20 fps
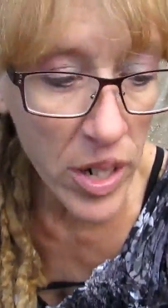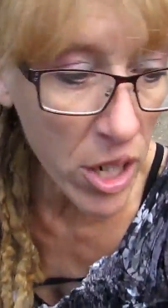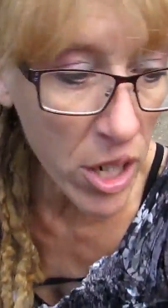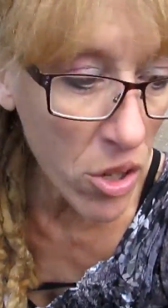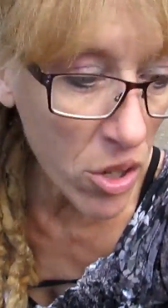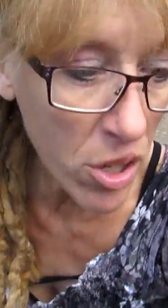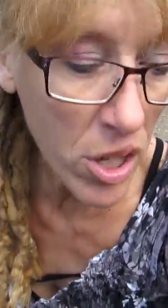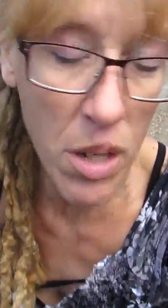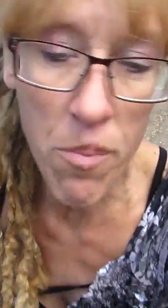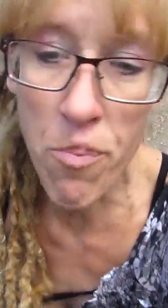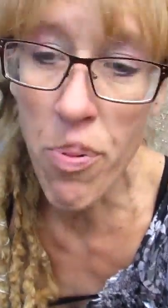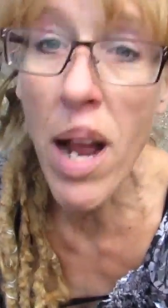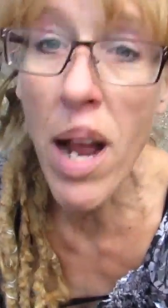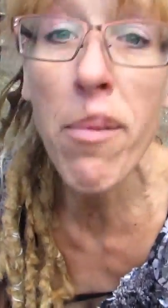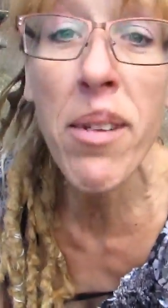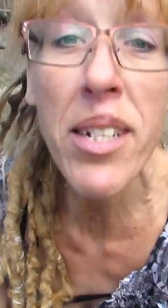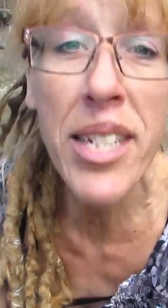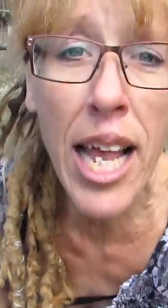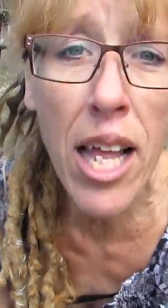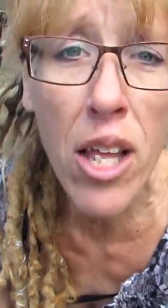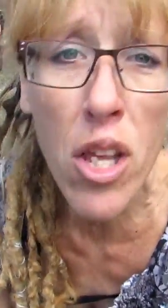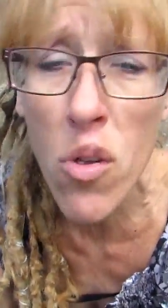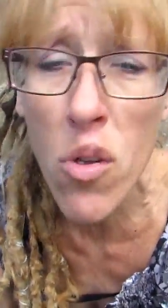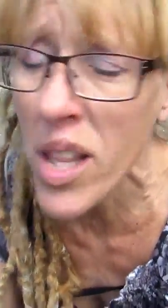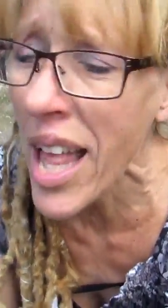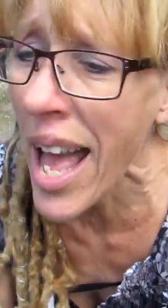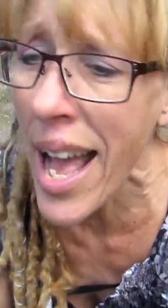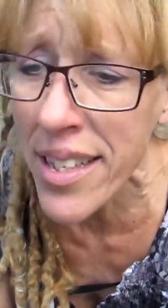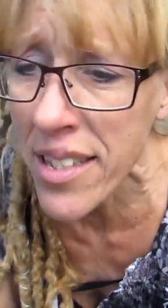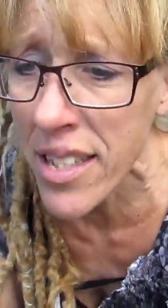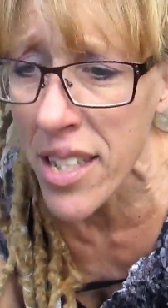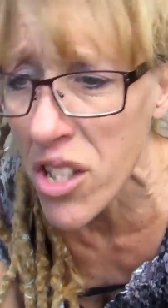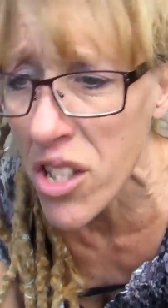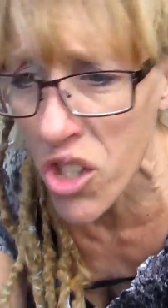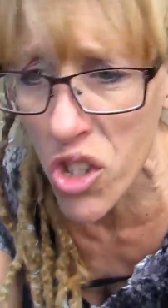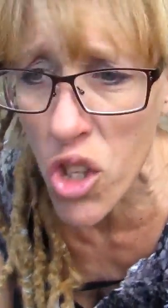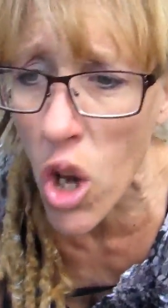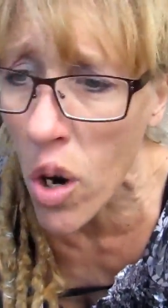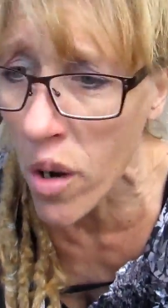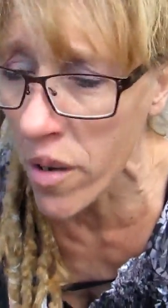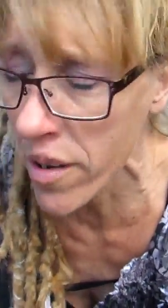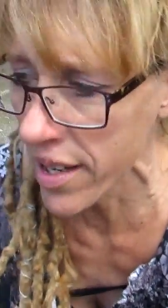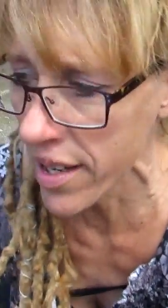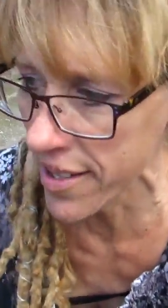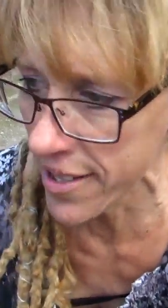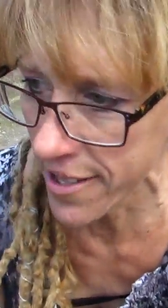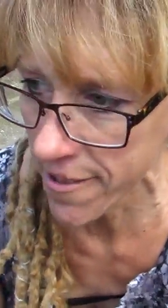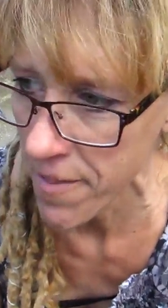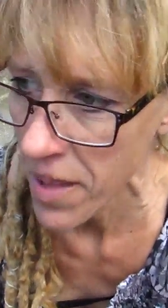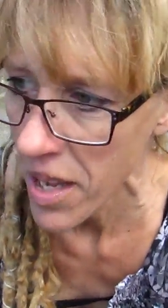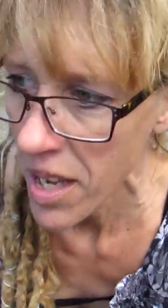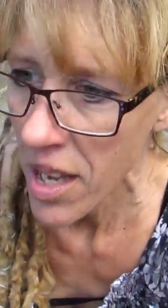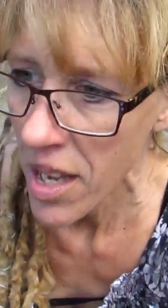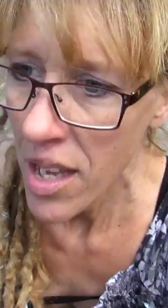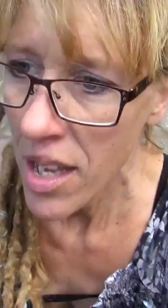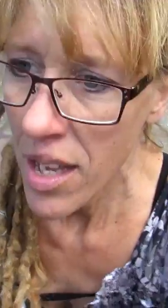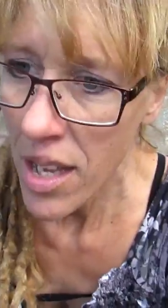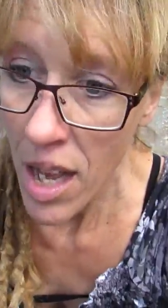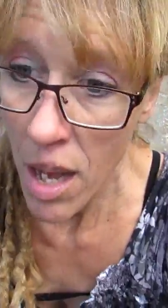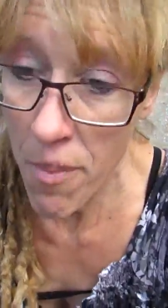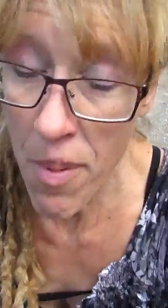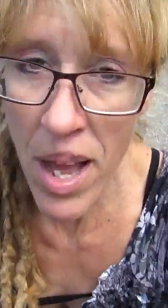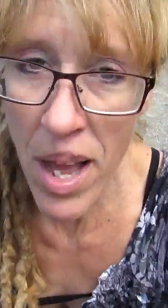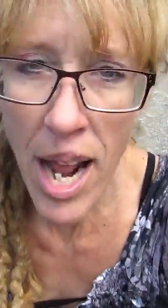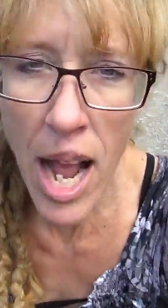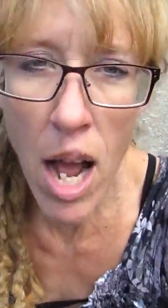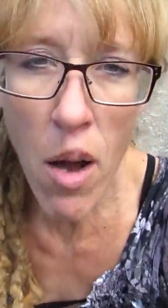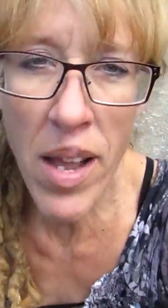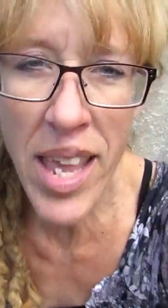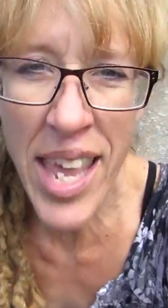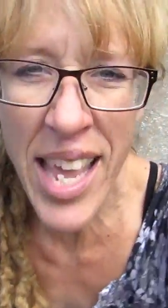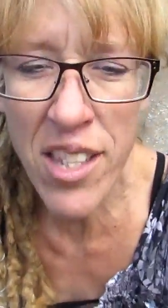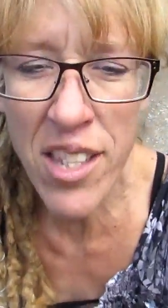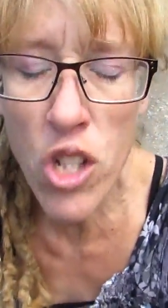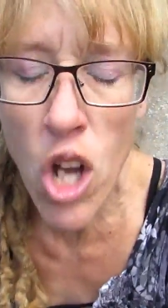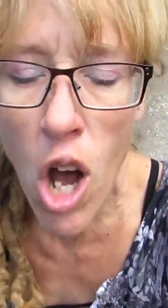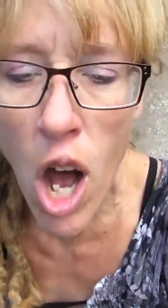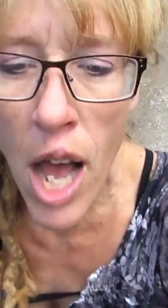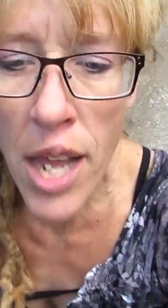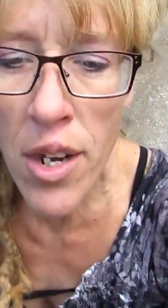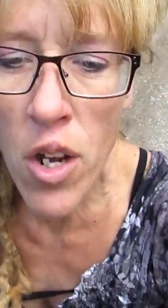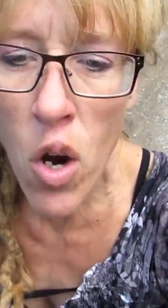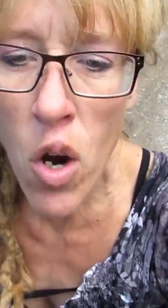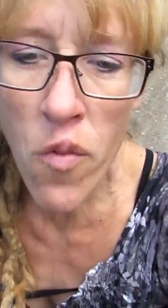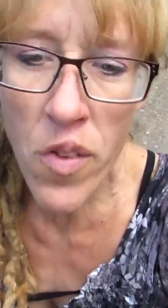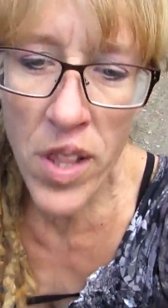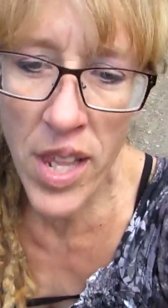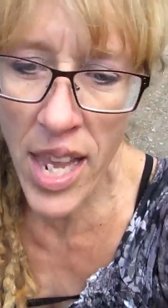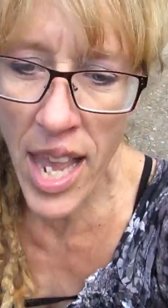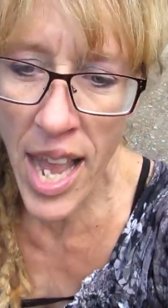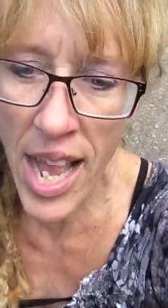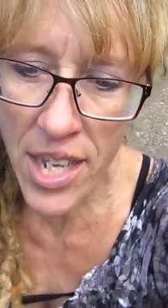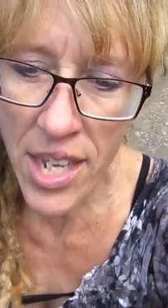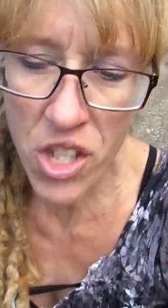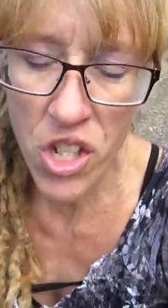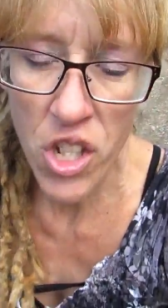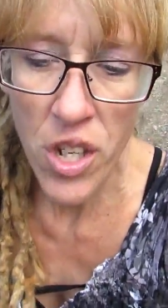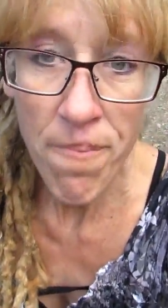Hilder can probably tell you lots of stories about how he has gone over the edge.